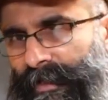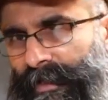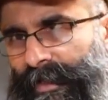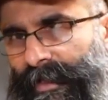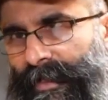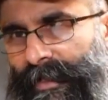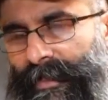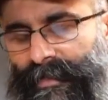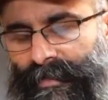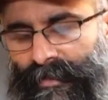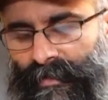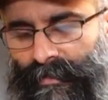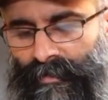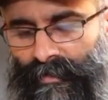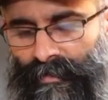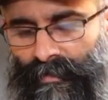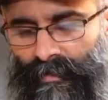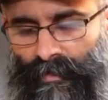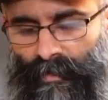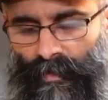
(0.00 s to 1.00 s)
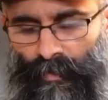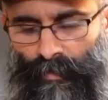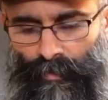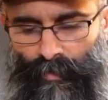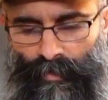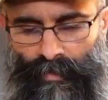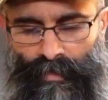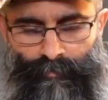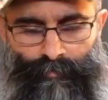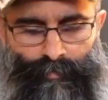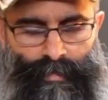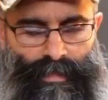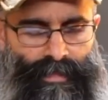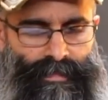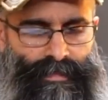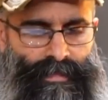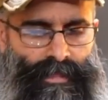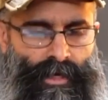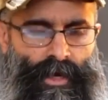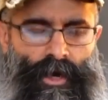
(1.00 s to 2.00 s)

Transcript: in another clip, but